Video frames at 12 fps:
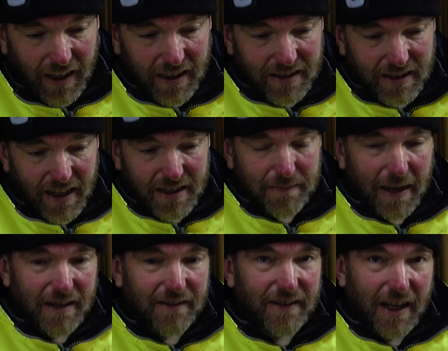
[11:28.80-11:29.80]
So now it's a
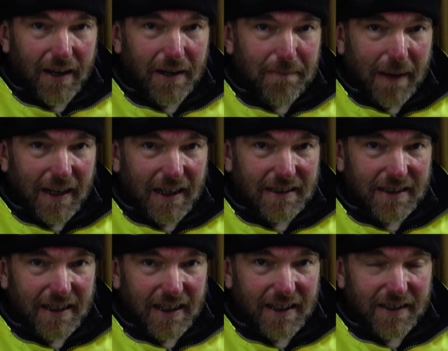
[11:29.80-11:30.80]
matter of going back
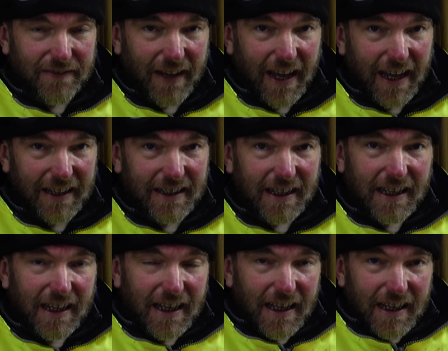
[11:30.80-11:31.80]
underneath the van,
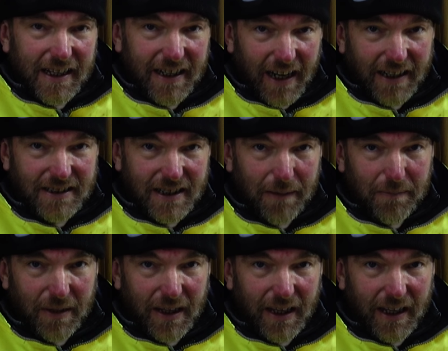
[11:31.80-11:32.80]
connecting up
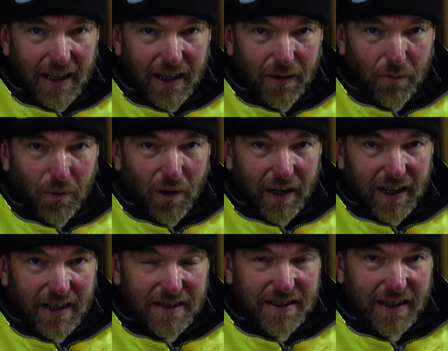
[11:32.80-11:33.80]
the
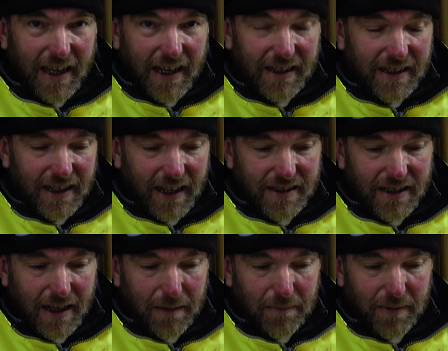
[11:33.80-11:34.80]
wires and
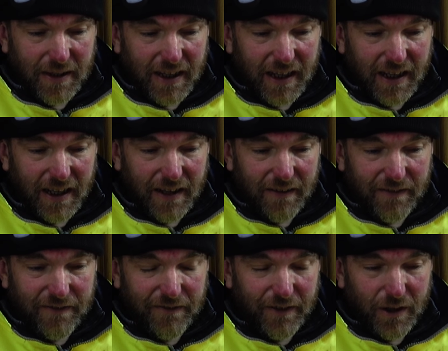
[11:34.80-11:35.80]
connecting up the
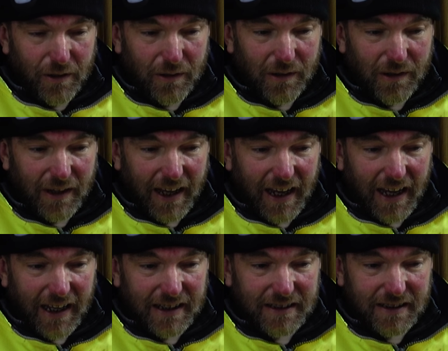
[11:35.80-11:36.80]
fuel
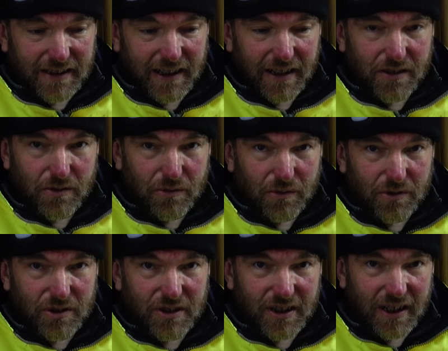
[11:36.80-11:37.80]
and the
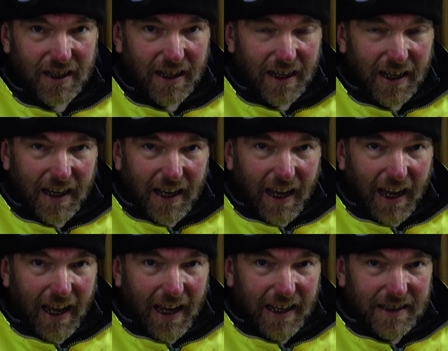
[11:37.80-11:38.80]
exhaust
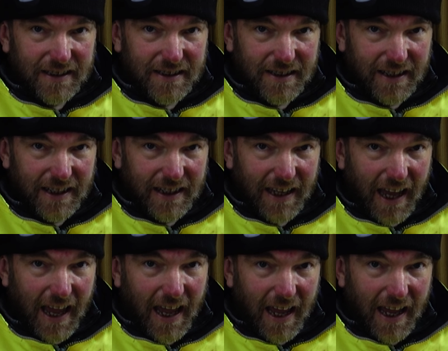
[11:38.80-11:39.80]
and the
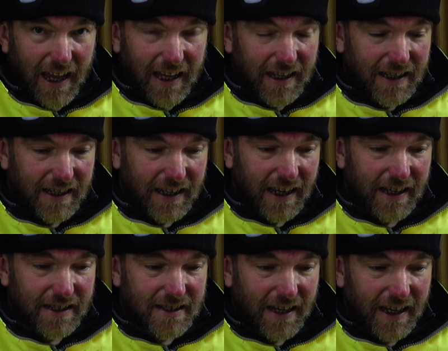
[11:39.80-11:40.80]
air
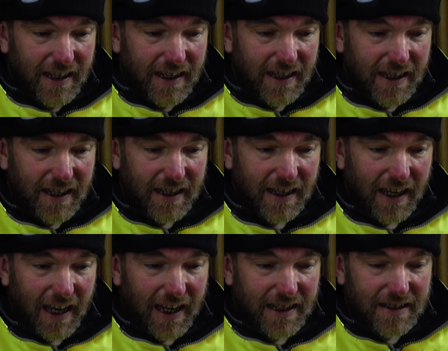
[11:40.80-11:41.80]
intake,
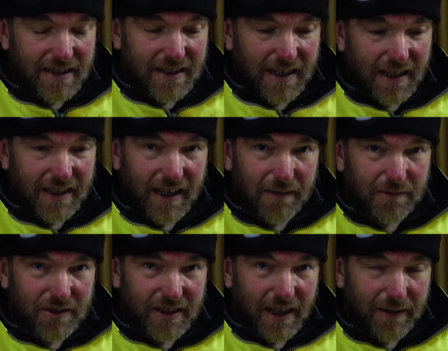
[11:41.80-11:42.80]
and yeah,
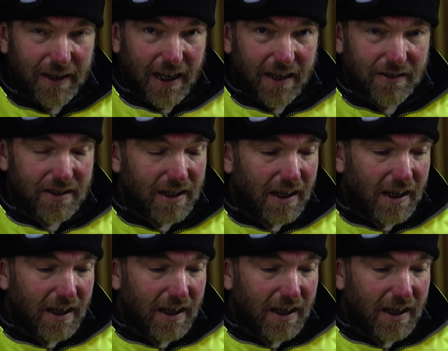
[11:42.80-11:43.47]
we'll see how it goes.